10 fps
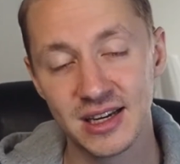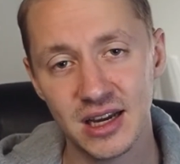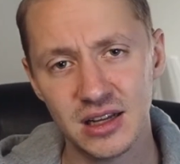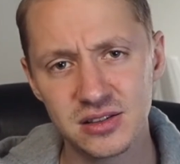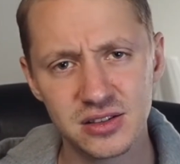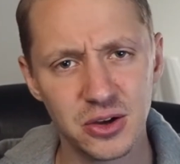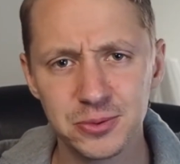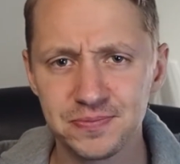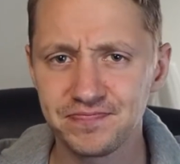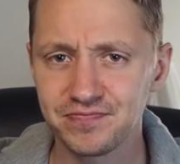And
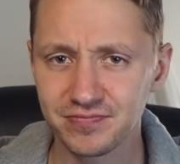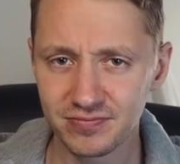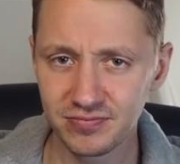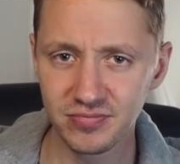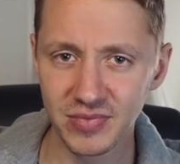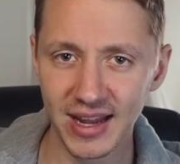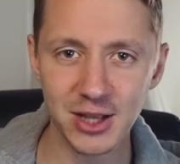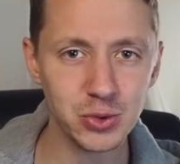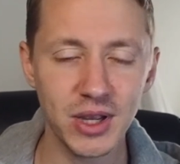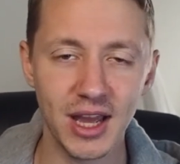so,
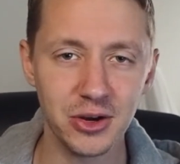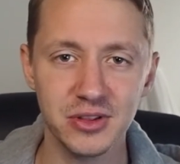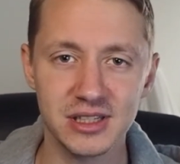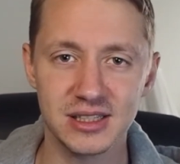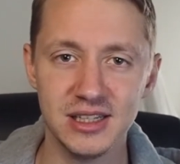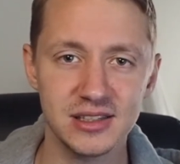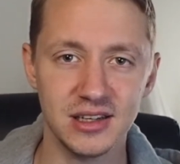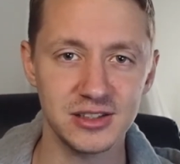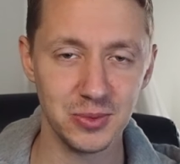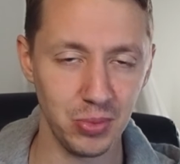as we enter in the season,
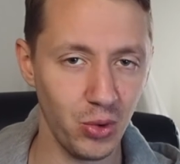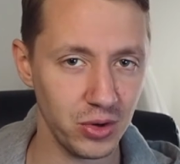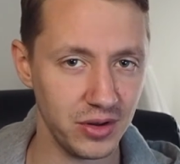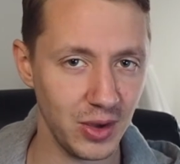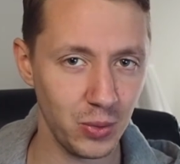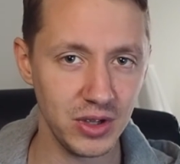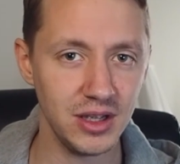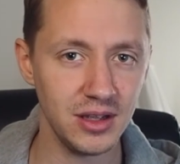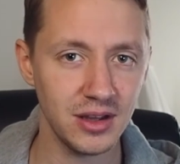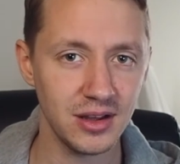it's important that
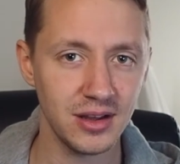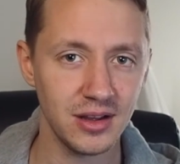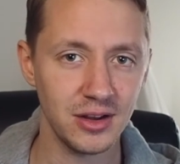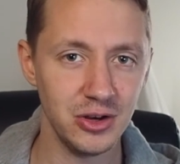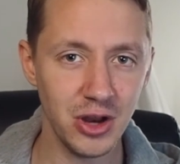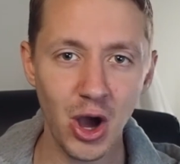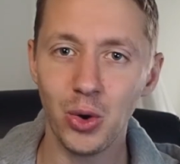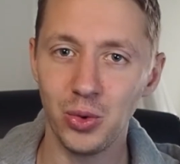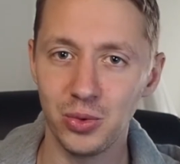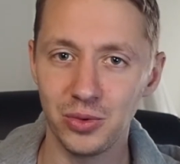we
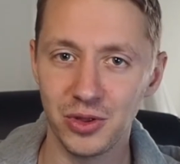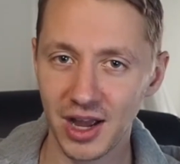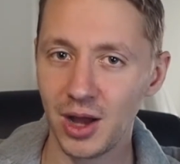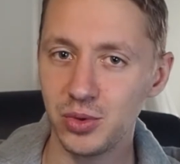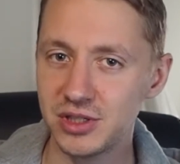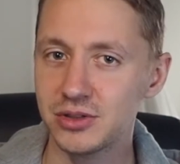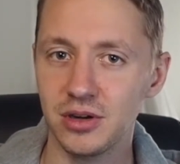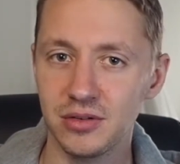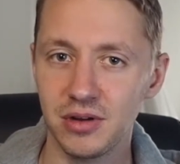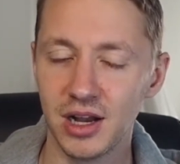know the God we
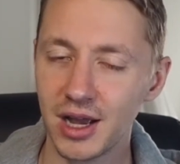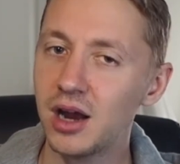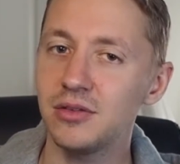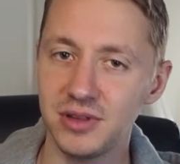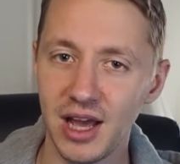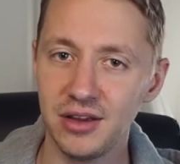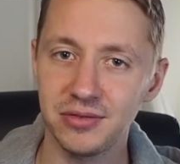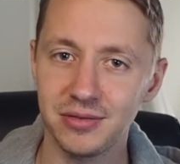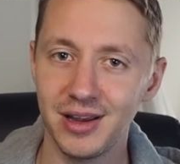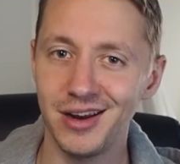serve, a God of
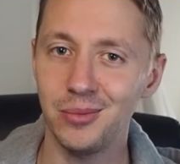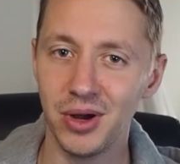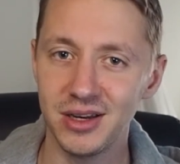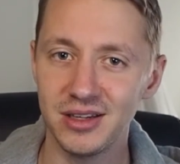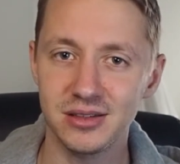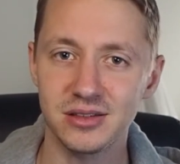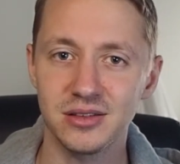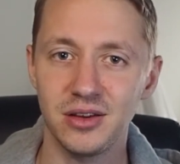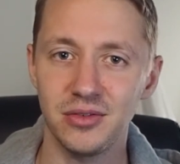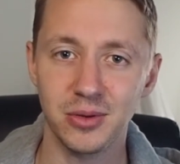life and
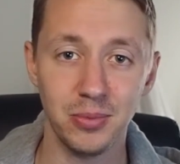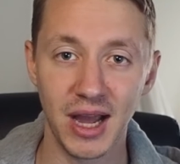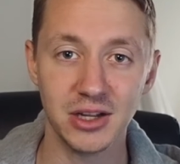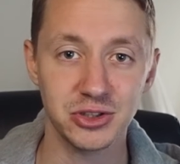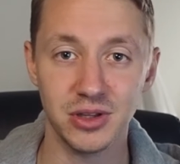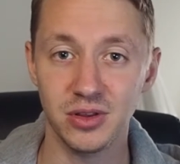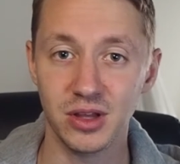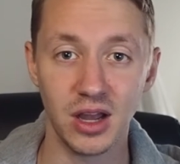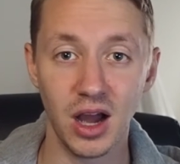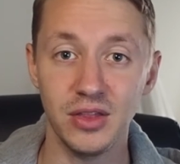abundance, of compassion,
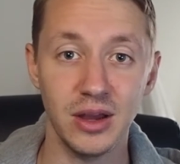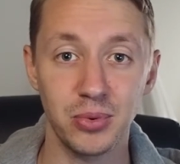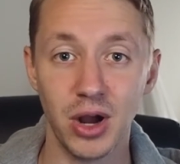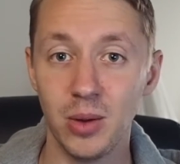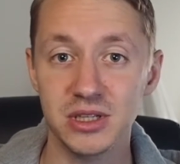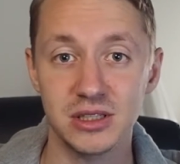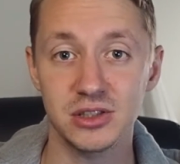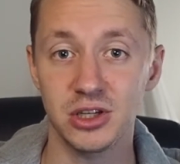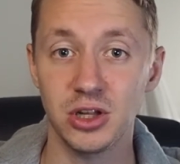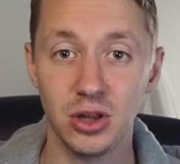the God that promises
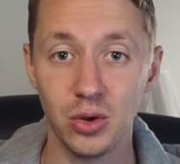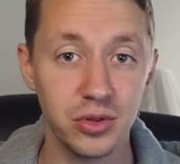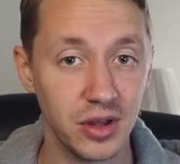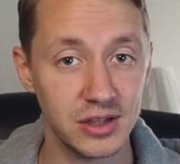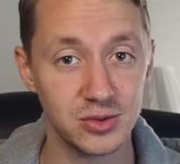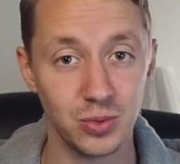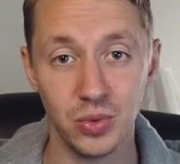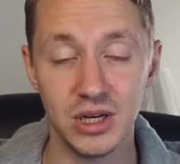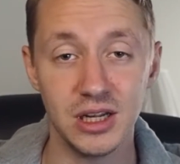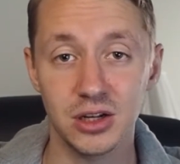to clothe us when
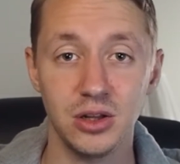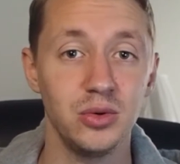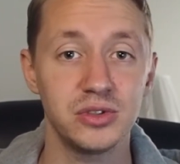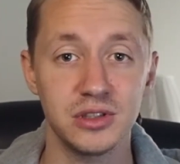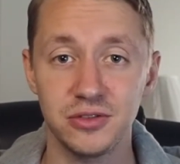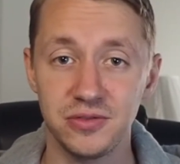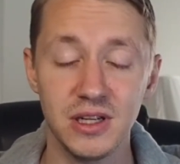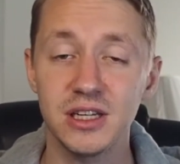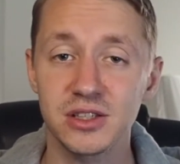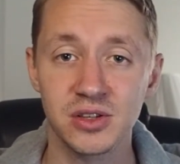we need clothes and to
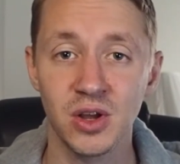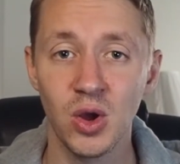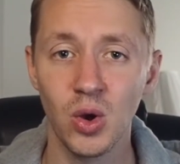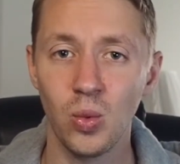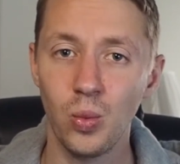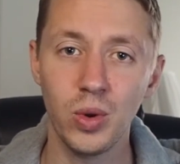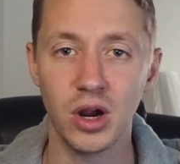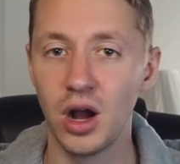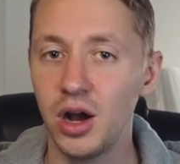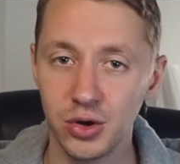feed us when we
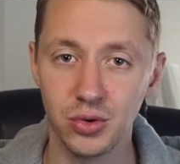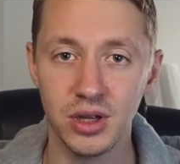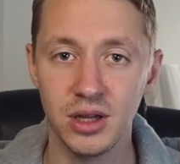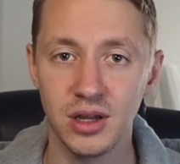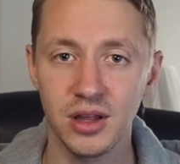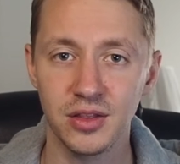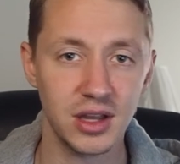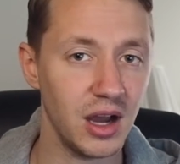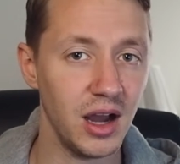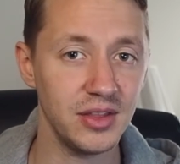are hungry, the
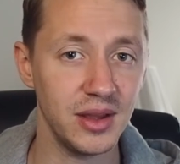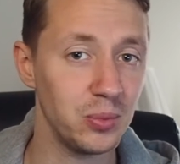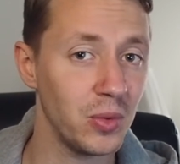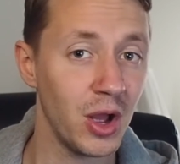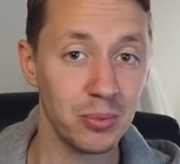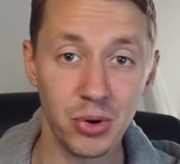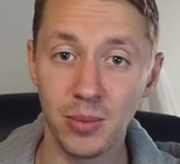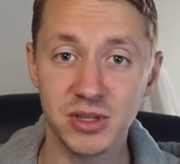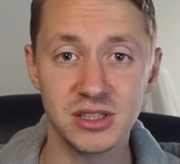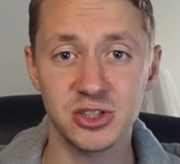God that
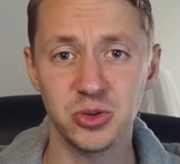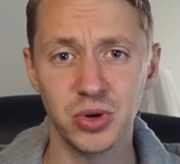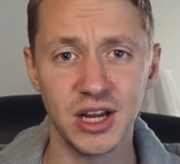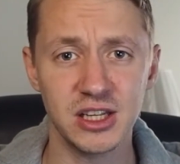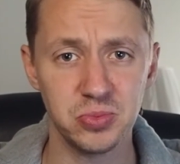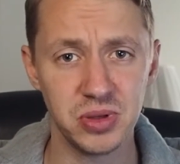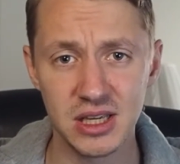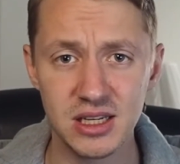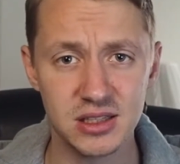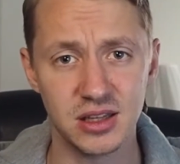promises to bring us
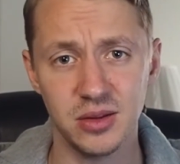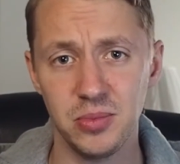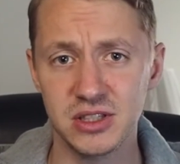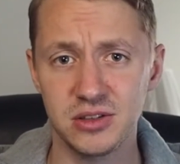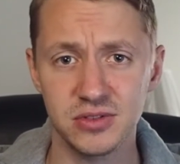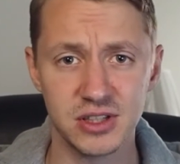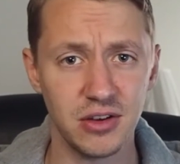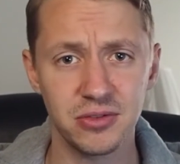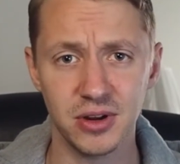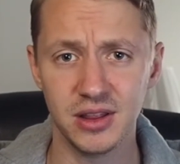peace in the midst of
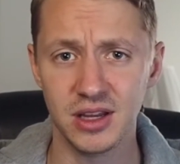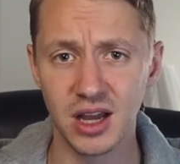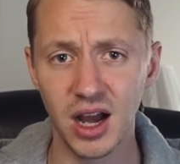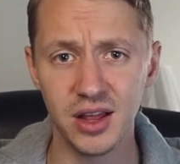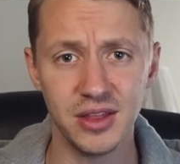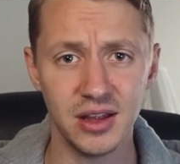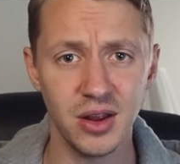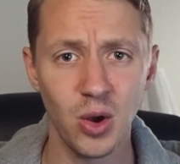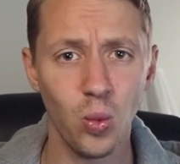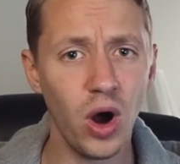suffering, the God that
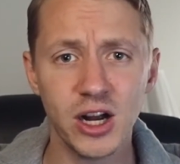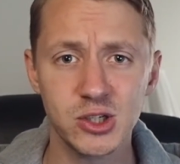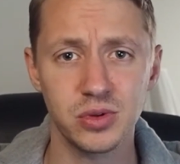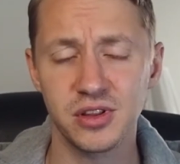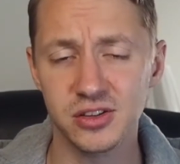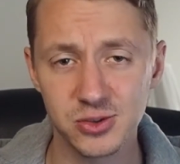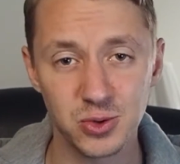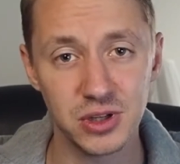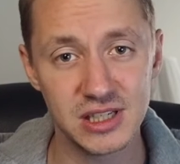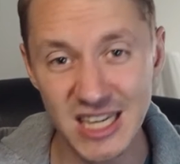walks with us
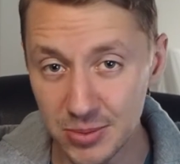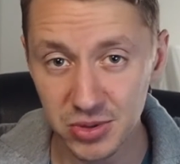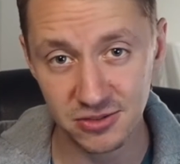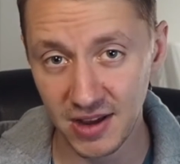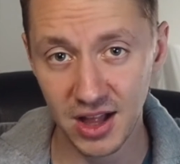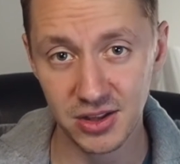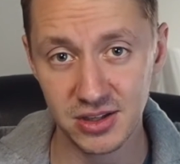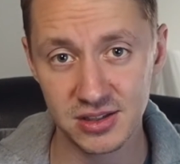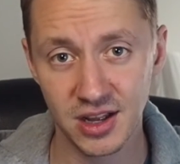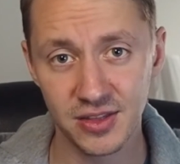through the deepest
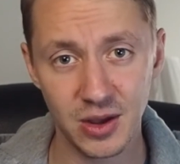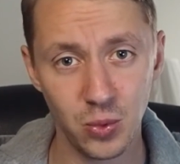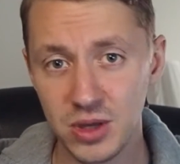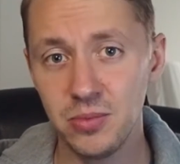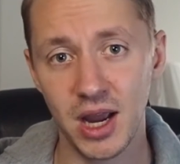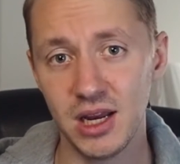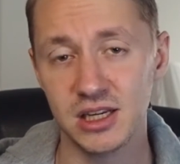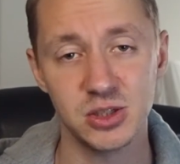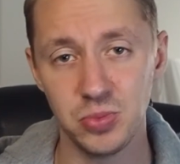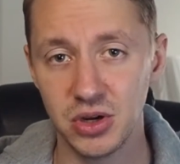valleys that we might
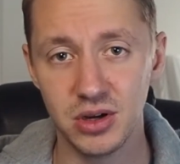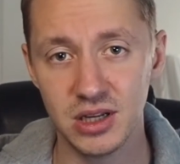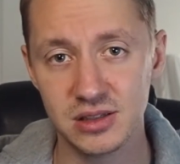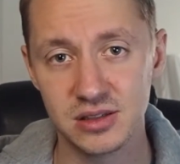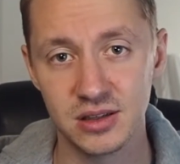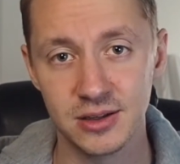experience.